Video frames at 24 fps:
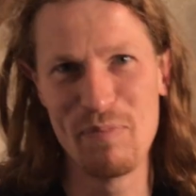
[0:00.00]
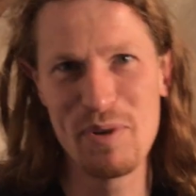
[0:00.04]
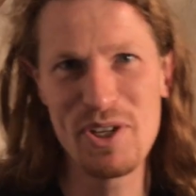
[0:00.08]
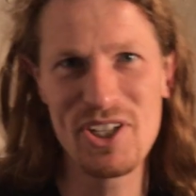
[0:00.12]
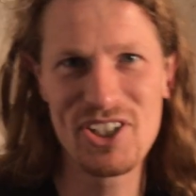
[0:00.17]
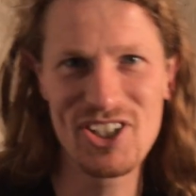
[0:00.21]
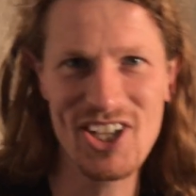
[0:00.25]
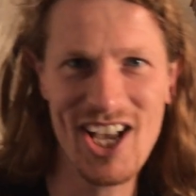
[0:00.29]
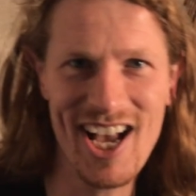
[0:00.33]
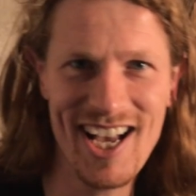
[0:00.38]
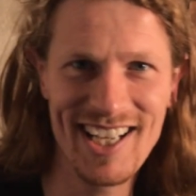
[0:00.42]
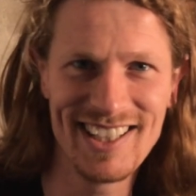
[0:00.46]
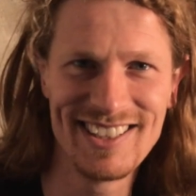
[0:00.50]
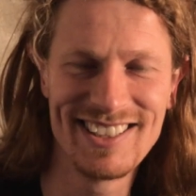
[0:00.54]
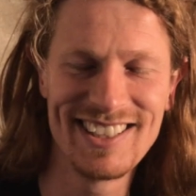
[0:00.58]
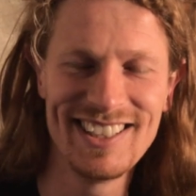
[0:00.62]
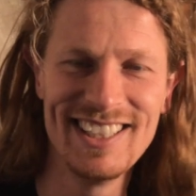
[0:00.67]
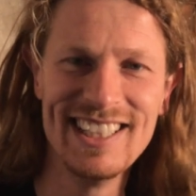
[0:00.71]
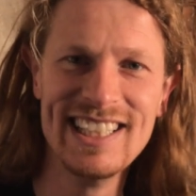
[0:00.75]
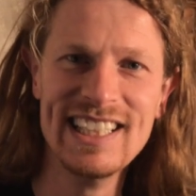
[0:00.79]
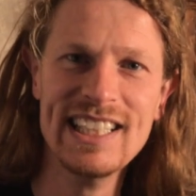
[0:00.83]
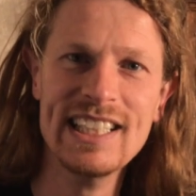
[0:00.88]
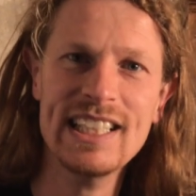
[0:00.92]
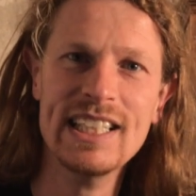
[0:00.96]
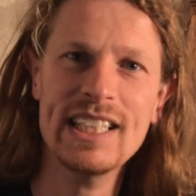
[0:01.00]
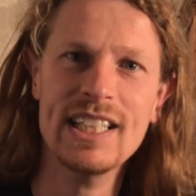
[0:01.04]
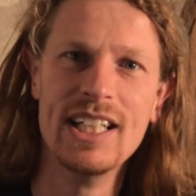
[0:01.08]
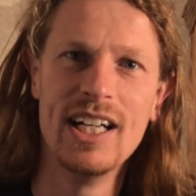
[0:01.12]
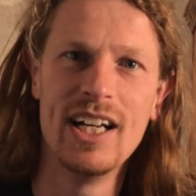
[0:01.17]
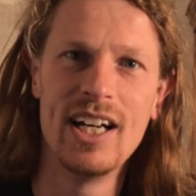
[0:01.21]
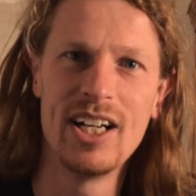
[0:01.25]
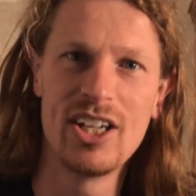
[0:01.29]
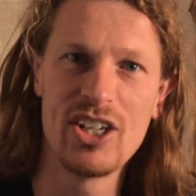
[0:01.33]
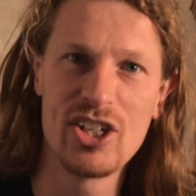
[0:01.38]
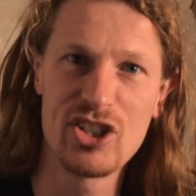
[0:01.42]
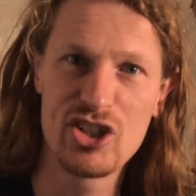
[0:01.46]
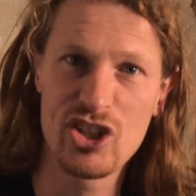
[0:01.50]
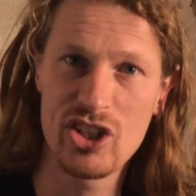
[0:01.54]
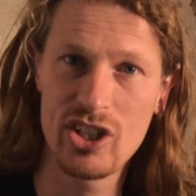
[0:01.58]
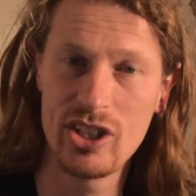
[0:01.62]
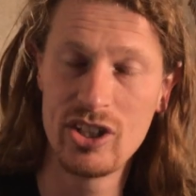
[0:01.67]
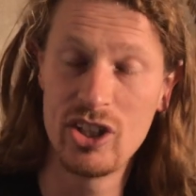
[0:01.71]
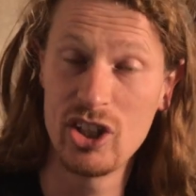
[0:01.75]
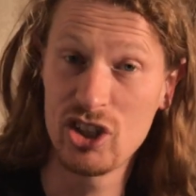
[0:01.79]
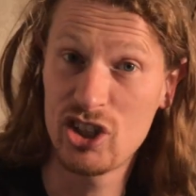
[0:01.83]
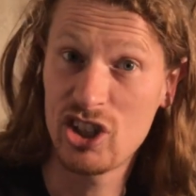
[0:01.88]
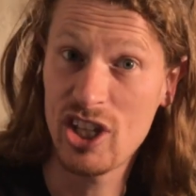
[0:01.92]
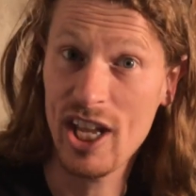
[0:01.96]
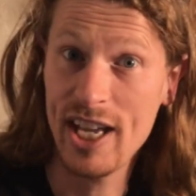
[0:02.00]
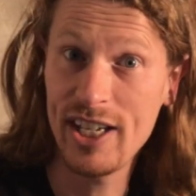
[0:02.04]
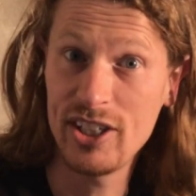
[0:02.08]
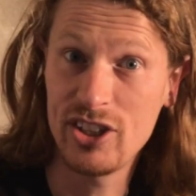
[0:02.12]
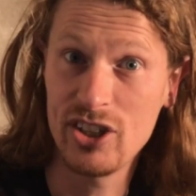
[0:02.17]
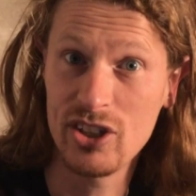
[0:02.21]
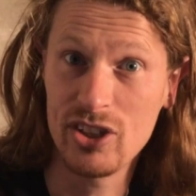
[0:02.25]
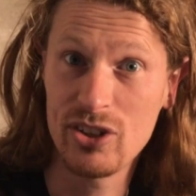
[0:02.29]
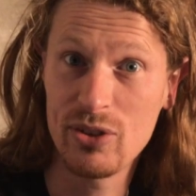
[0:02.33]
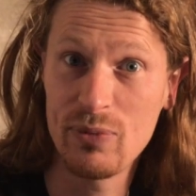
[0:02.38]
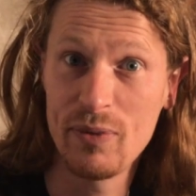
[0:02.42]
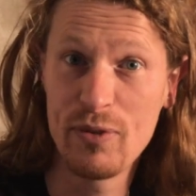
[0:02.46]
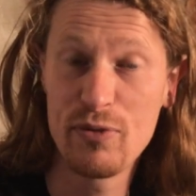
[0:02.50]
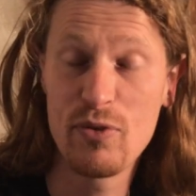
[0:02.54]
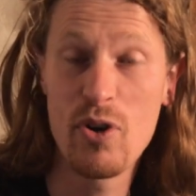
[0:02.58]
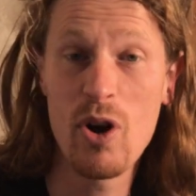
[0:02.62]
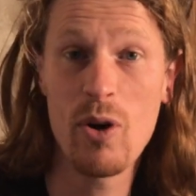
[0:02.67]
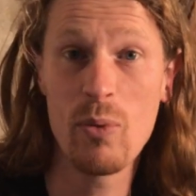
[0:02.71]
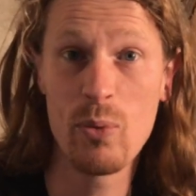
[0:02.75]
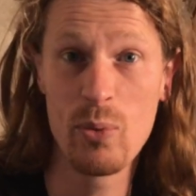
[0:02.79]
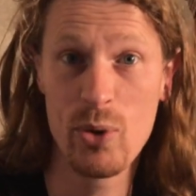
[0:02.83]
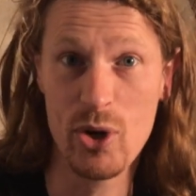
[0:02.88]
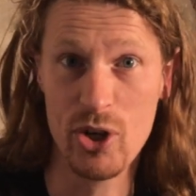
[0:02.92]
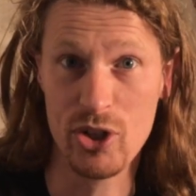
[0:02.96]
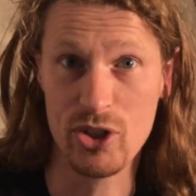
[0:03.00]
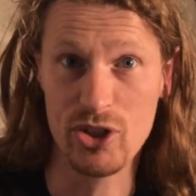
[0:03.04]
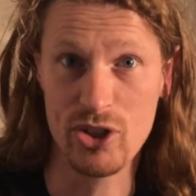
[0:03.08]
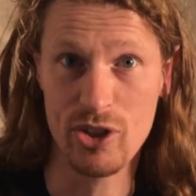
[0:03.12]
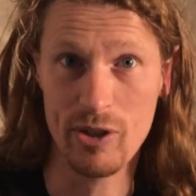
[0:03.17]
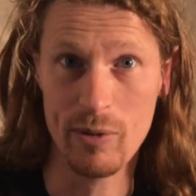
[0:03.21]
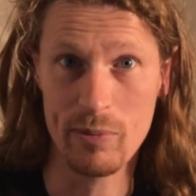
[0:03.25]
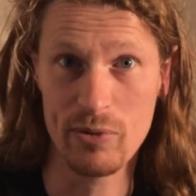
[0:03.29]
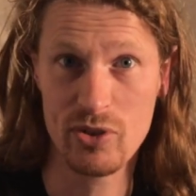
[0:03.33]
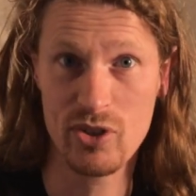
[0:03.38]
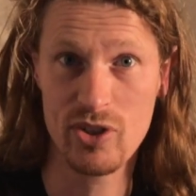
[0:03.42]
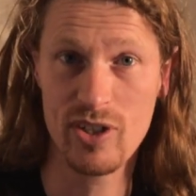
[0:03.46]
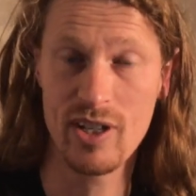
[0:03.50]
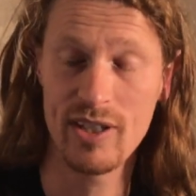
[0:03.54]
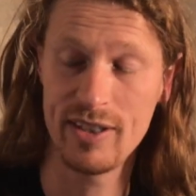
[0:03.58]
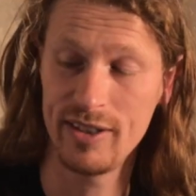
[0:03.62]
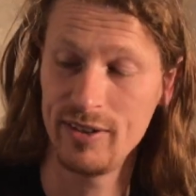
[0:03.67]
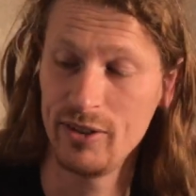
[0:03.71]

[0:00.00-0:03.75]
Beside uh, the stages, we've got workshops.